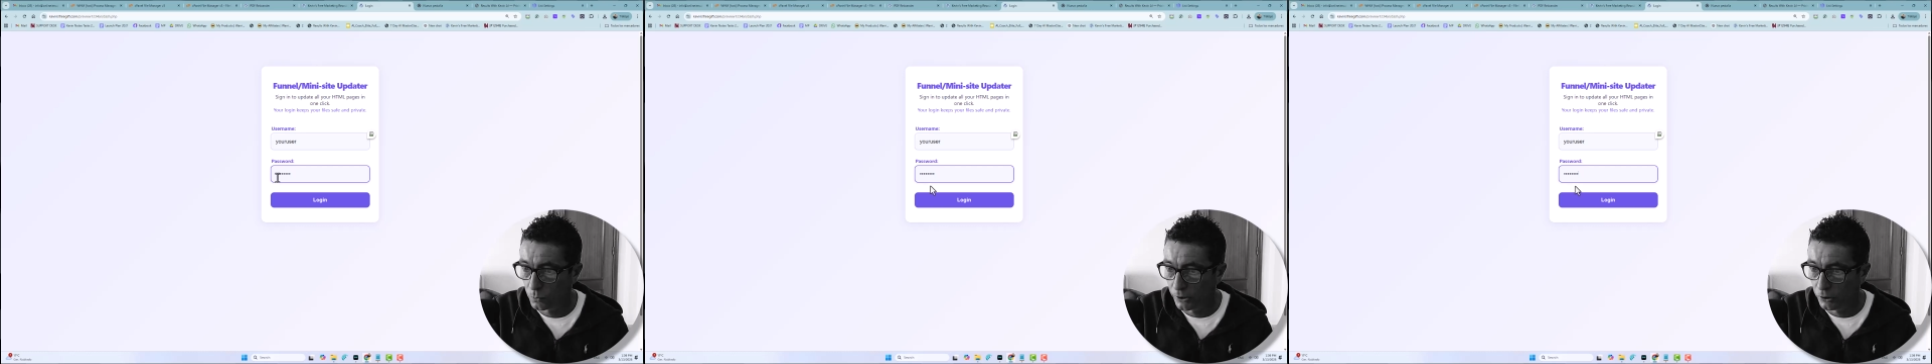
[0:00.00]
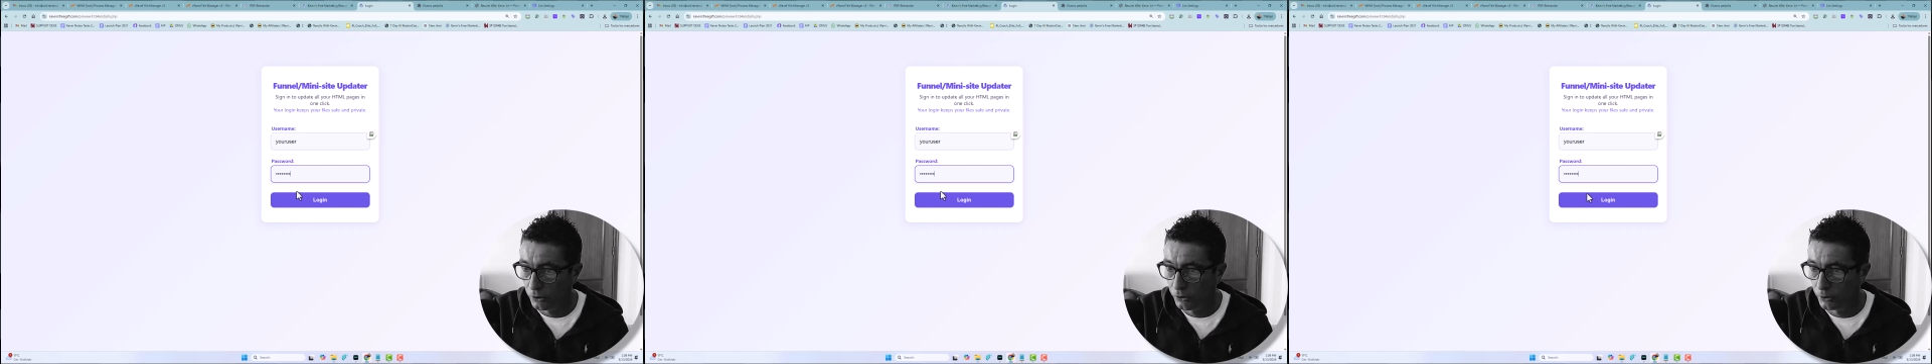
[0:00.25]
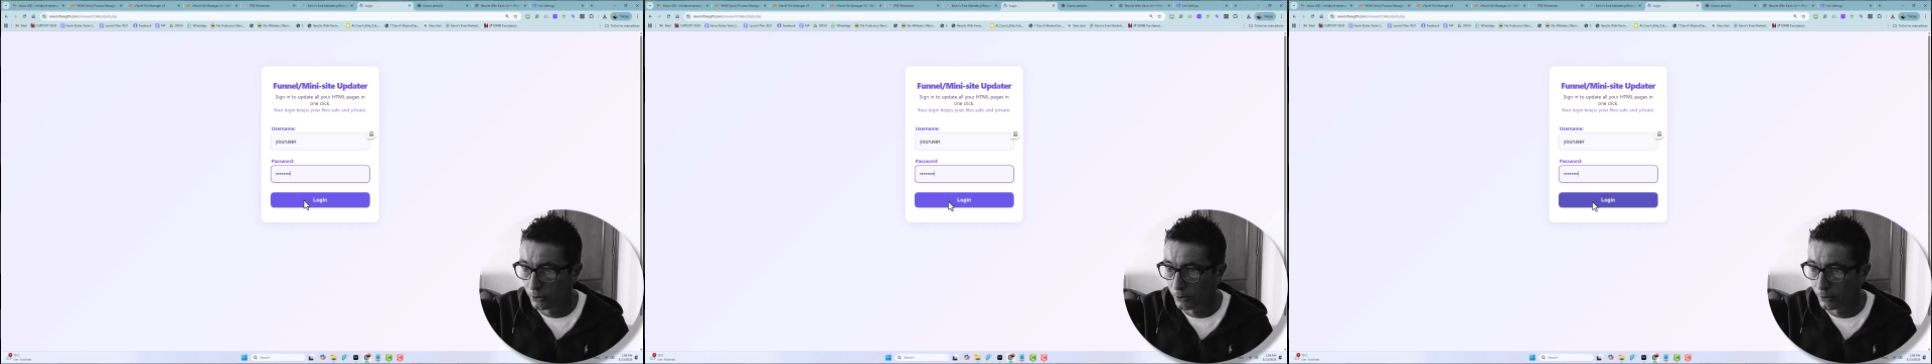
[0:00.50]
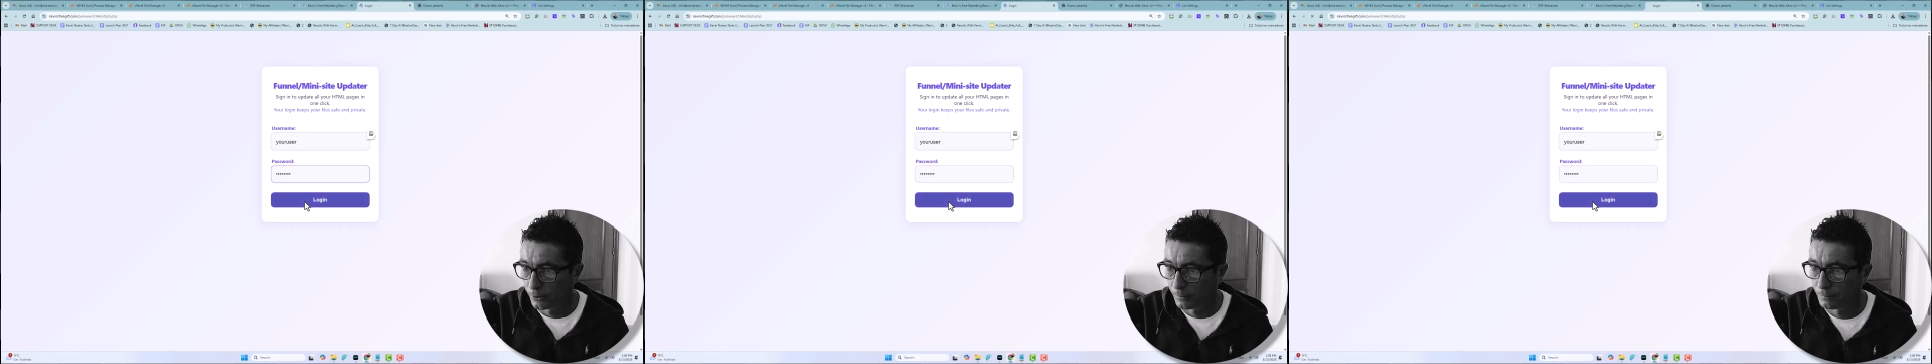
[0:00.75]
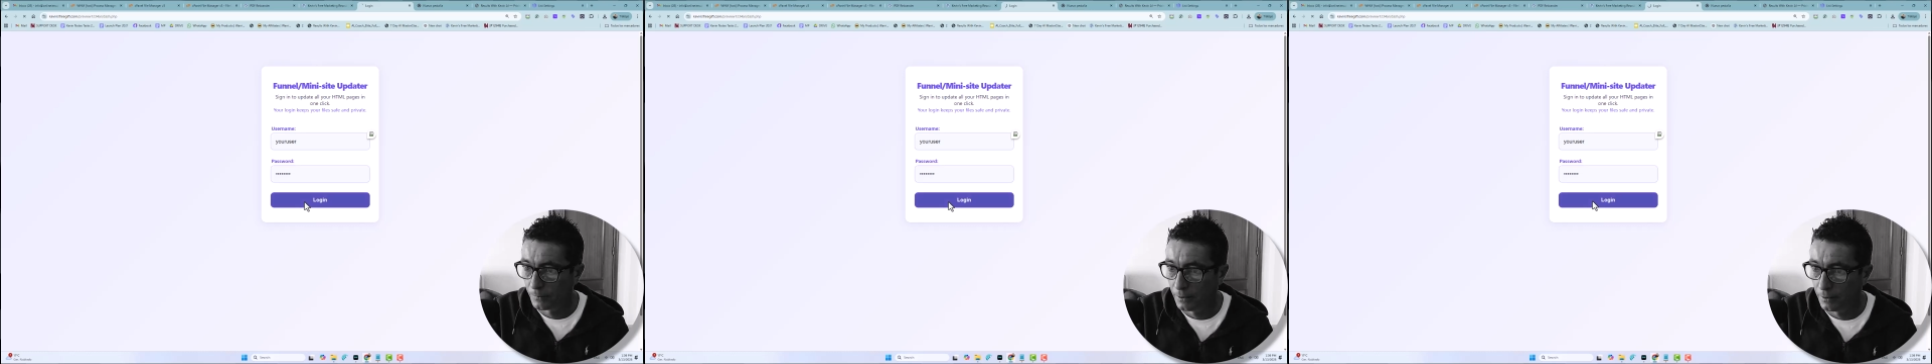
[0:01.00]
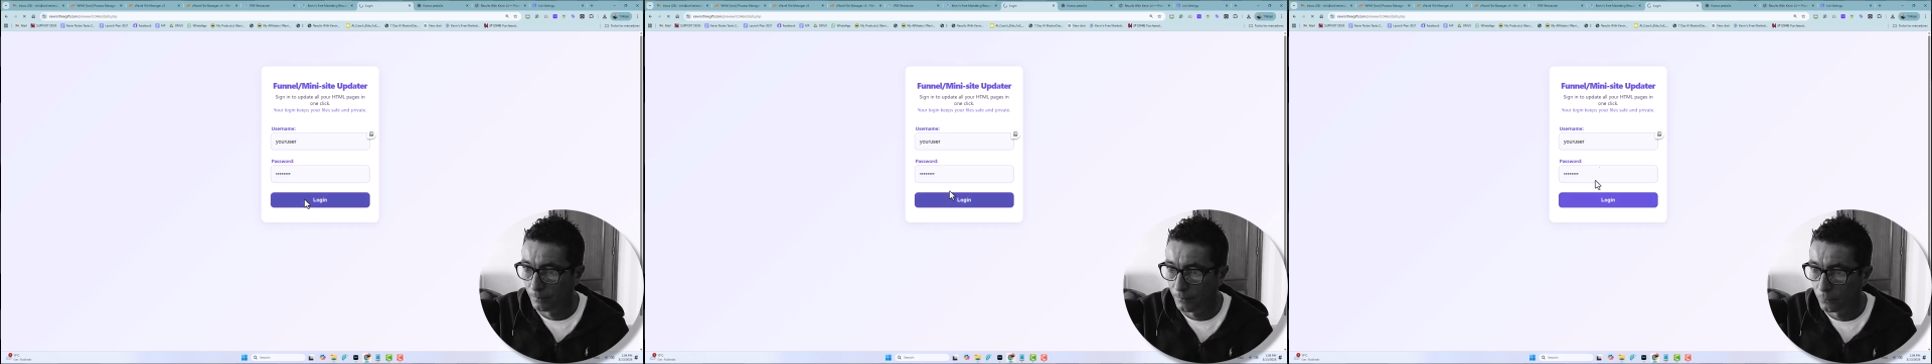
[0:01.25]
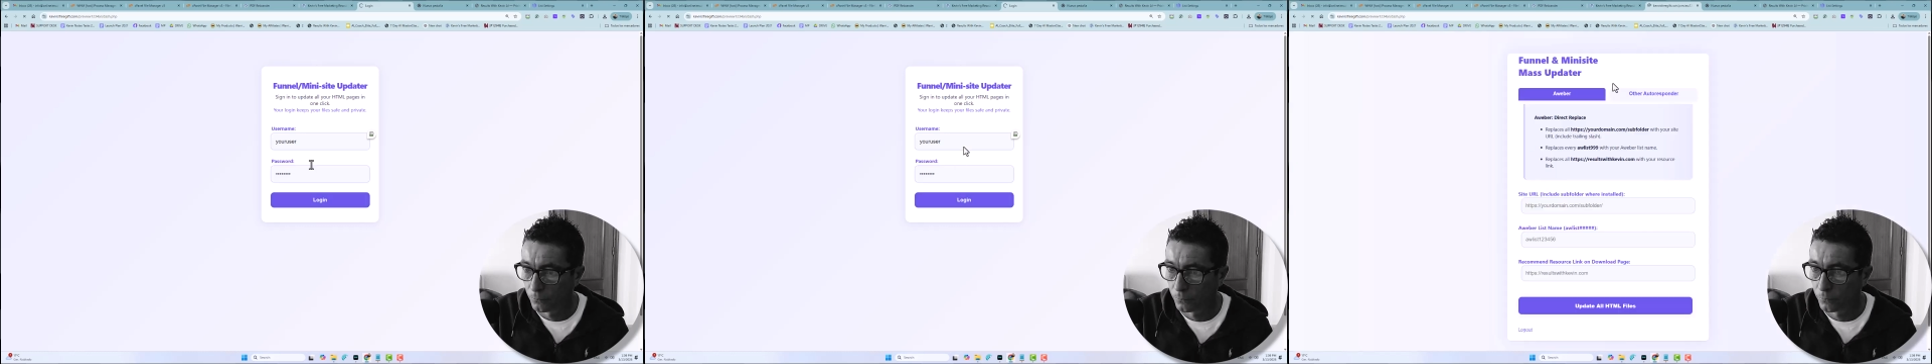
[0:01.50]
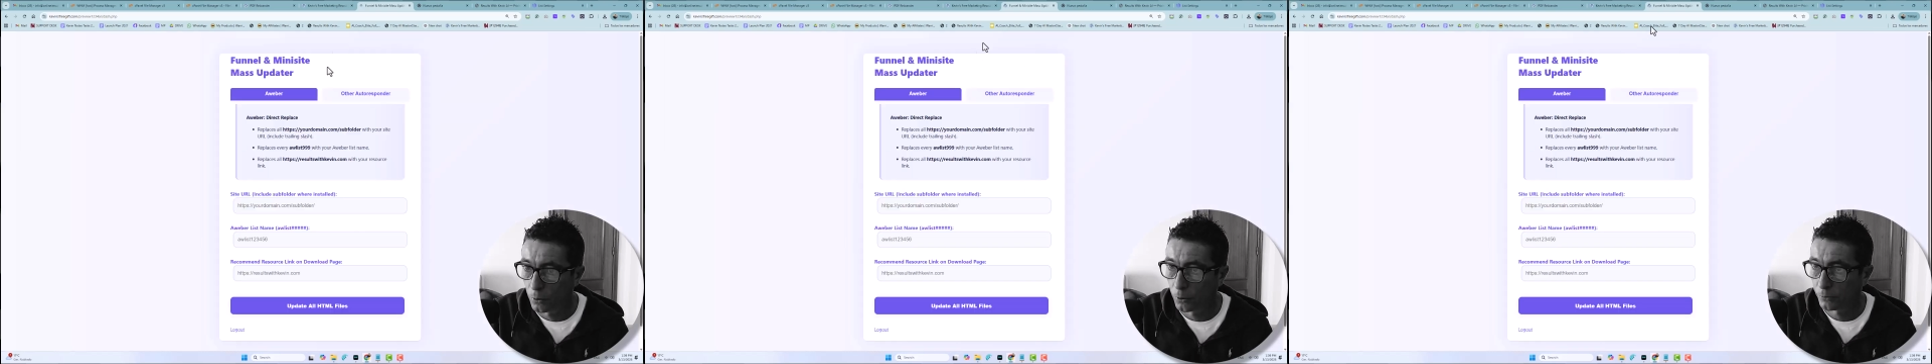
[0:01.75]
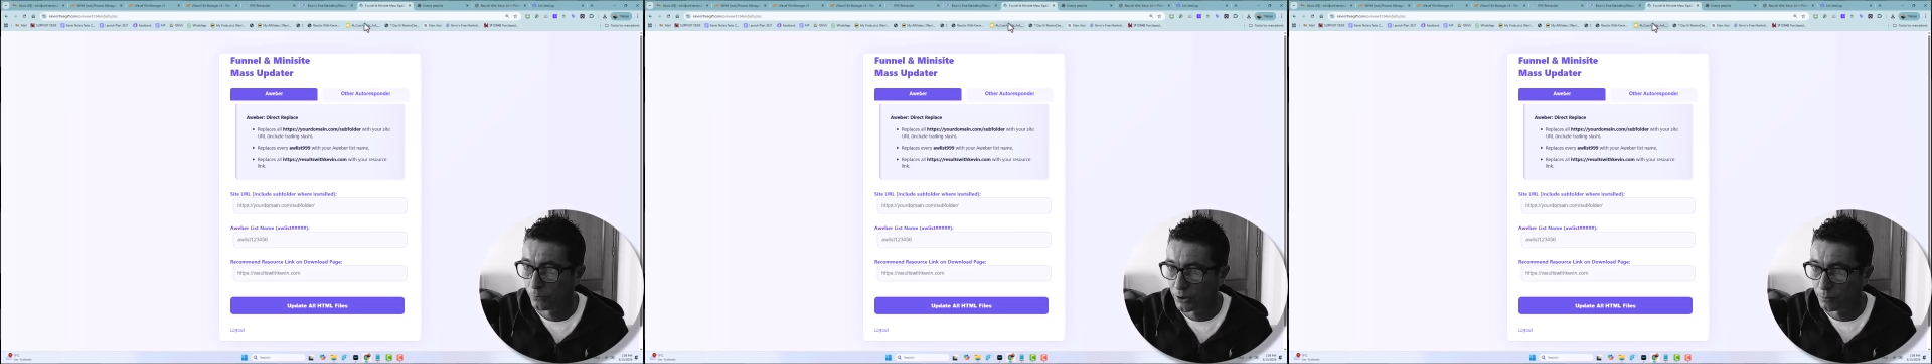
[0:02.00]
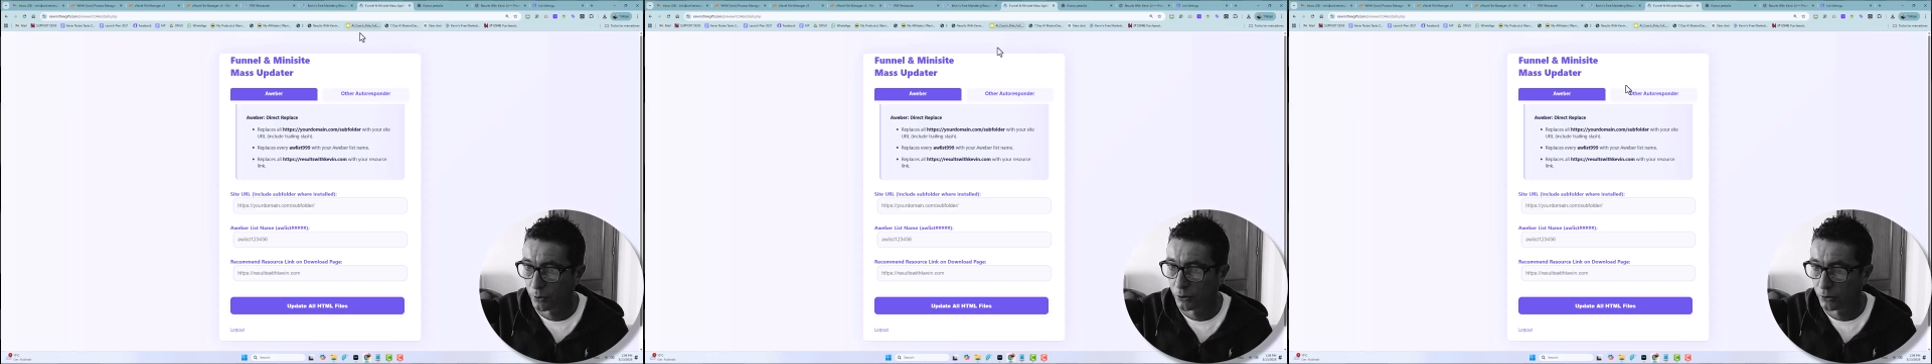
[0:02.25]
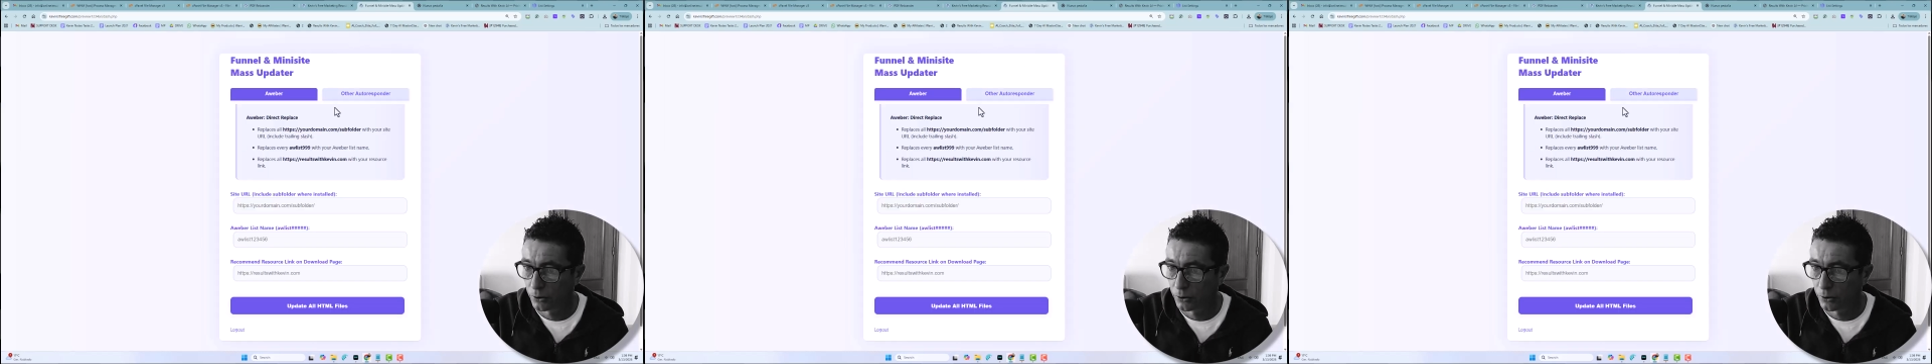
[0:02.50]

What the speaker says: with your autoresponder